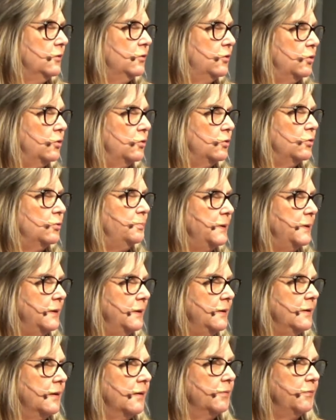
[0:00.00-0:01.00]
to
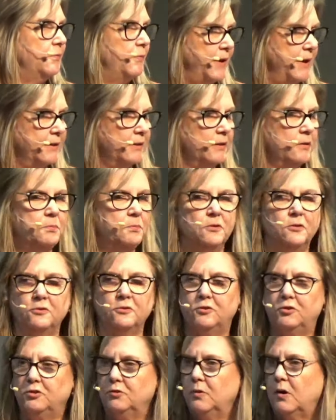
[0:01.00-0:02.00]
be available
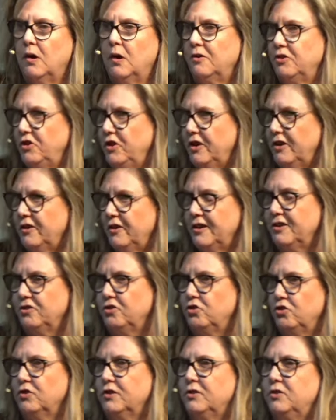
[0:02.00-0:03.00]
to our shared
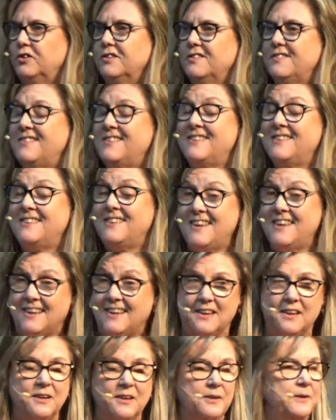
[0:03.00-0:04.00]
history, to
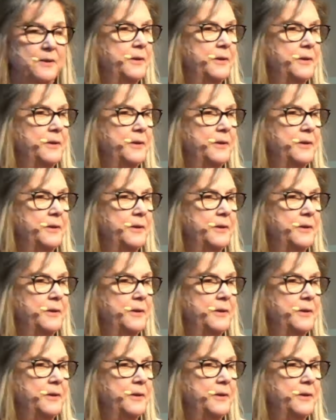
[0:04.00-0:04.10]
see